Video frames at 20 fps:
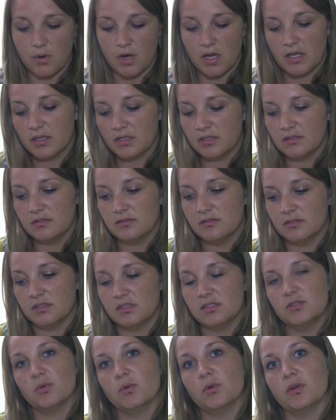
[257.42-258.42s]
one
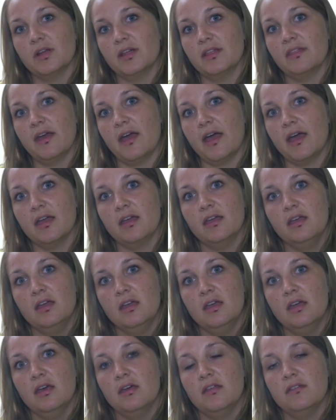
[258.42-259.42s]
story that
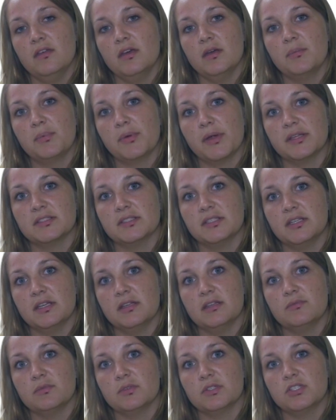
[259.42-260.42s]
the
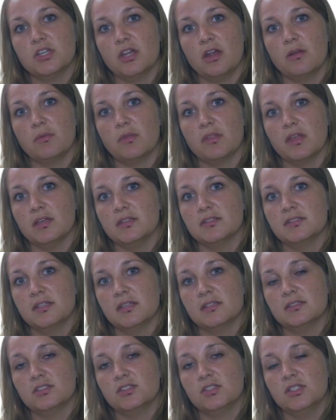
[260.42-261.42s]
president was sharing with us,
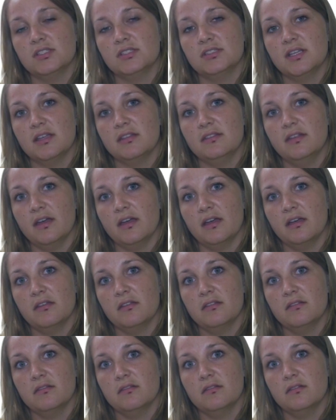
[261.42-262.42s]
that she said
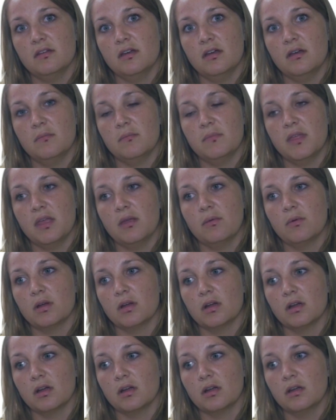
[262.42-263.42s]
that they
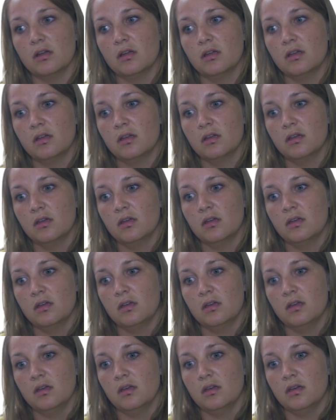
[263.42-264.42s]
were
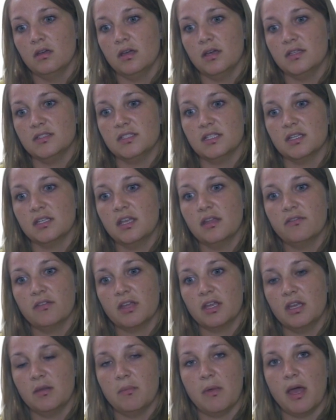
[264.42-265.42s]
a
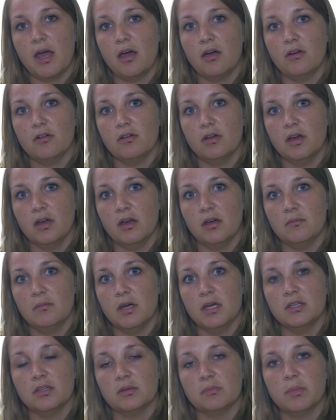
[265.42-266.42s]
significant amount
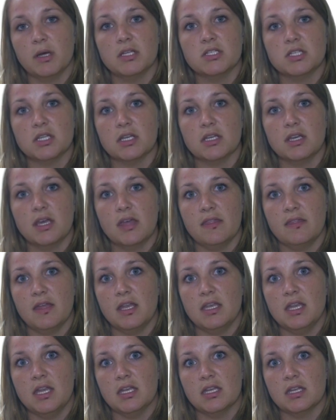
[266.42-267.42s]
under budget, and
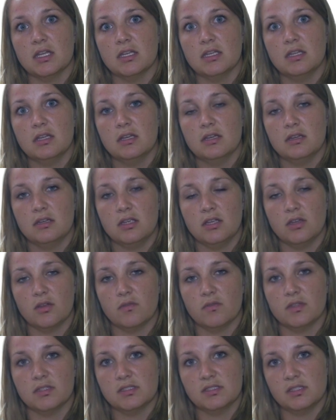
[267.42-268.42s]
they needed
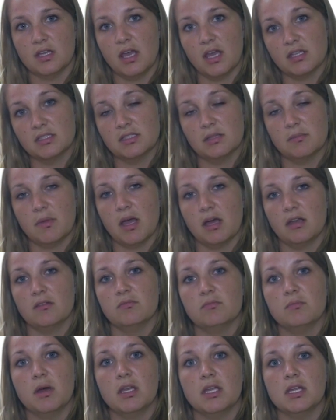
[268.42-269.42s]
this X amount
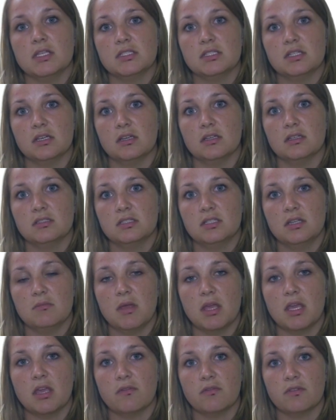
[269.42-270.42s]
of money to
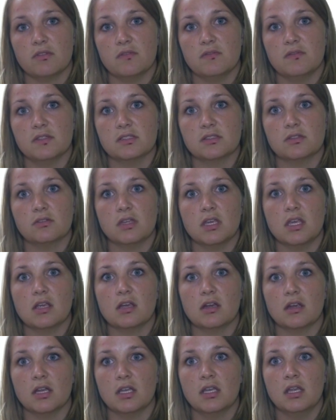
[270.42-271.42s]
make it for the fiscal
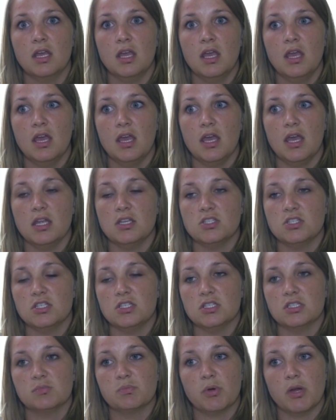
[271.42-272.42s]
year, and
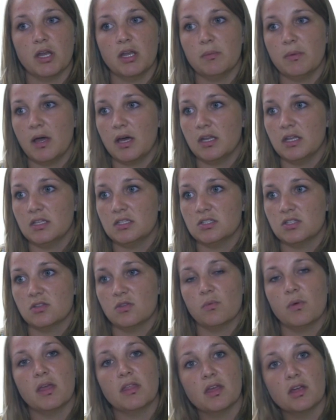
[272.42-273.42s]
she just prayed about it
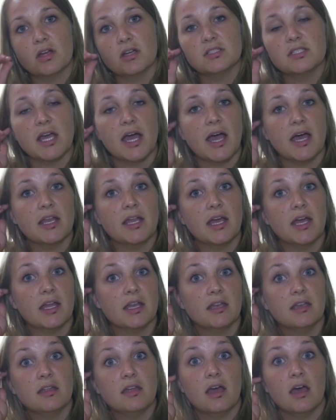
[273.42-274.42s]
the way that her dad
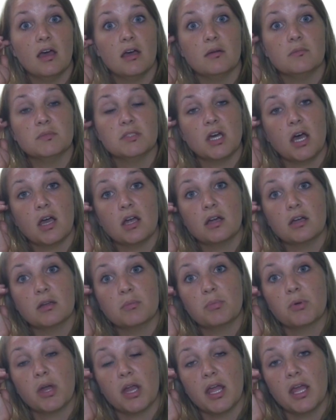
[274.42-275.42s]
had taught her
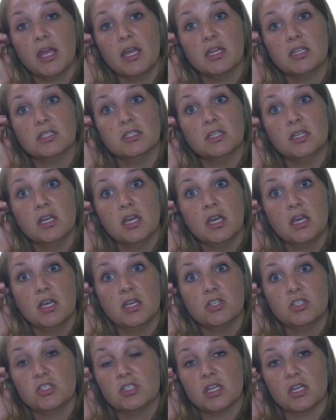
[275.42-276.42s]
to pray, and
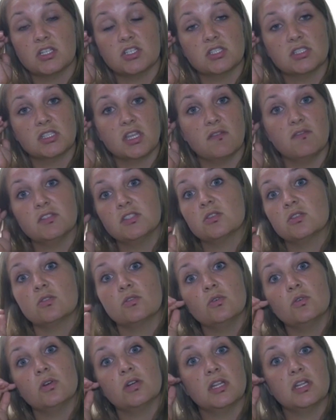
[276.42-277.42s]
she's like, just give it to
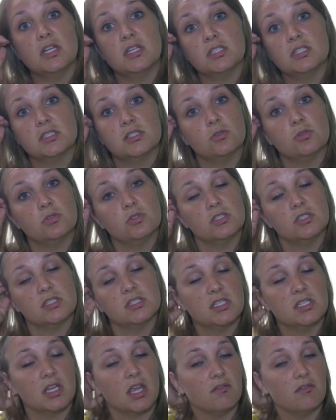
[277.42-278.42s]
the Lord. He just told her
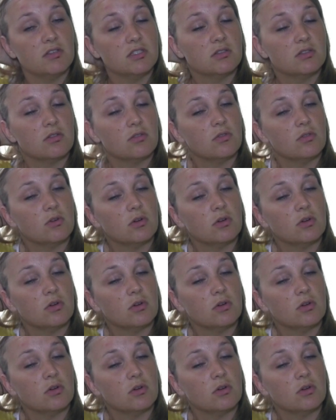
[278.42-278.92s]
just to give it to the